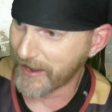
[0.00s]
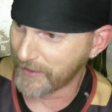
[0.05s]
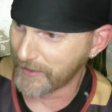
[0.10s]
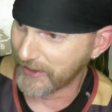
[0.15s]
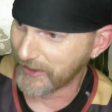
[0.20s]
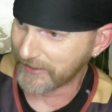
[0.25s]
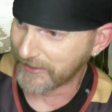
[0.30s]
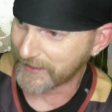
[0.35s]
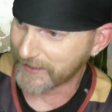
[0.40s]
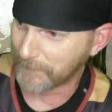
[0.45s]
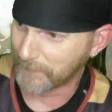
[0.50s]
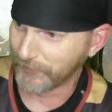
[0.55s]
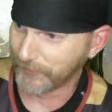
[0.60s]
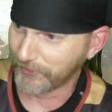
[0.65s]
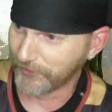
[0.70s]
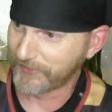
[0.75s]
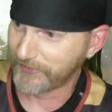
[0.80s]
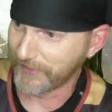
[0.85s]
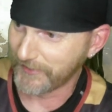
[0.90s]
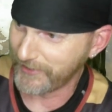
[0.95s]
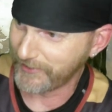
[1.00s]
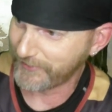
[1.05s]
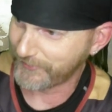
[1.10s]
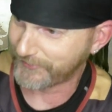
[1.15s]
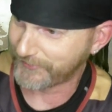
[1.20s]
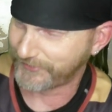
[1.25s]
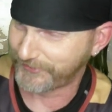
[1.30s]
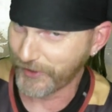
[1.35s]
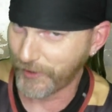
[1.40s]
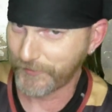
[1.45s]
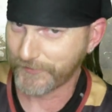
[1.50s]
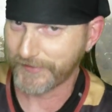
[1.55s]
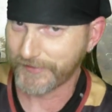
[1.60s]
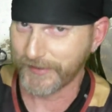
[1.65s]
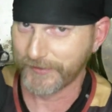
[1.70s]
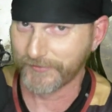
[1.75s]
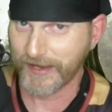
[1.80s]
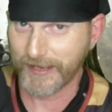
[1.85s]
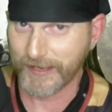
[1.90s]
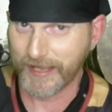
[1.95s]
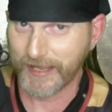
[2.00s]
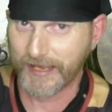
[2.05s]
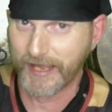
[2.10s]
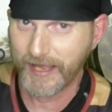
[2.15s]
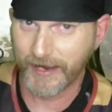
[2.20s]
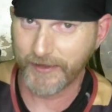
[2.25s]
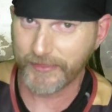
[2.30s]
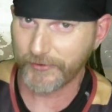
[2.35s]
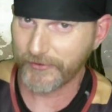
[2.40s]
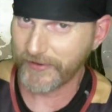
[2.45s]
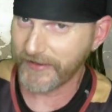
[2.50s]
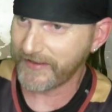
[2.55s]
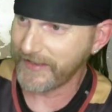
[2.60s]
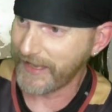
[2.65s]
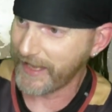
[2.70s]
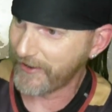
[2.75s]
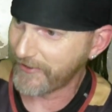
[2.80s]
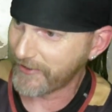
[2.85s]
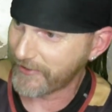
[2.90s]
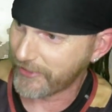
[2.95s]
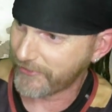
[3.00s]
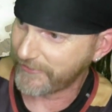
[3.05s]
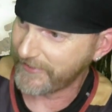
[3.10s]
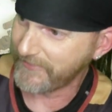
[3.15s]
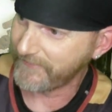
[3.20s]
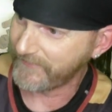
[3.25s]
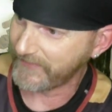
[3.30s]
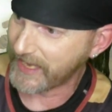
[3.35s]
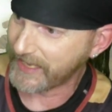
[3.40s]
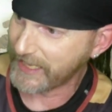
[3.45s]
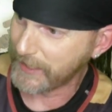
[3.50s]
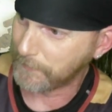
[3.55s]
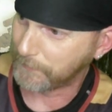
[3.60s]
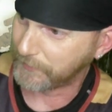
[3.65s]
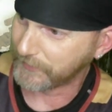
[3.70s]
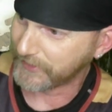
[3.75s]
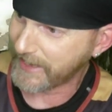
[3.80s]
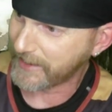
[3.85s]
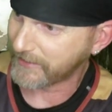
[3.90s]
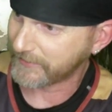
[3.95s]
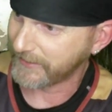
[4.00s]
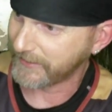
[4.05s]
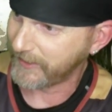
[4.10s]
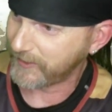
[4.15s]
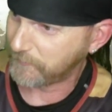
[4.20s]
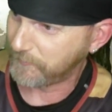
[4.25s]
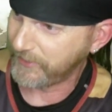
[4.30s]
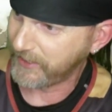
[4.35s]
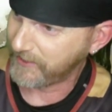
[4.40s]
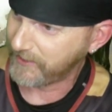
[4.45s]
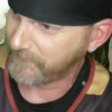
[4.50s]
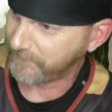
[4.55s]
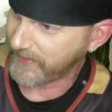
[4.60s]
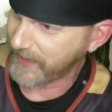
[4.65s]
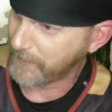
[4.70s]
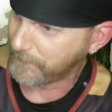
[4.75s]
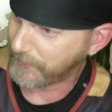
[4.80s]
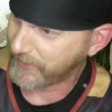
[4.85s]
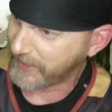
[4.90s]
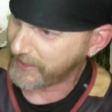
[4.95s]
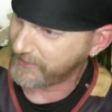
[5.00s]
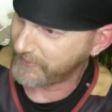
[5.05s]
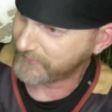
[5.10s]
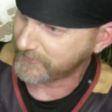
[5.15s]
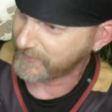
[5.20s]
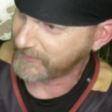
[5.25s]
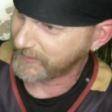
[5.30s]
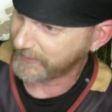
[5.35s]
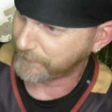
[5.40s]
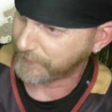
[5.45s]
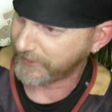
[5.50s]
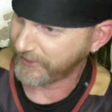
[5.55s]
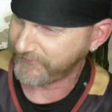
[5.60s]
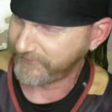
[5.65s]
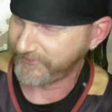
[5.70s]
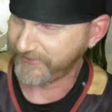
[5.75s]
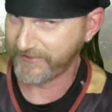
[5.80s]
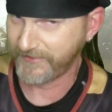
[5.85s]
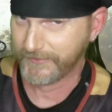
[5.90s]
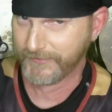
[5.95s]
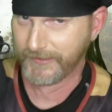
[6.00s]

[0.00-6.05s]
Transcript: America bullshit? You're just joking, right? Are there any here? Are there even any black lesbian vampires in this picture?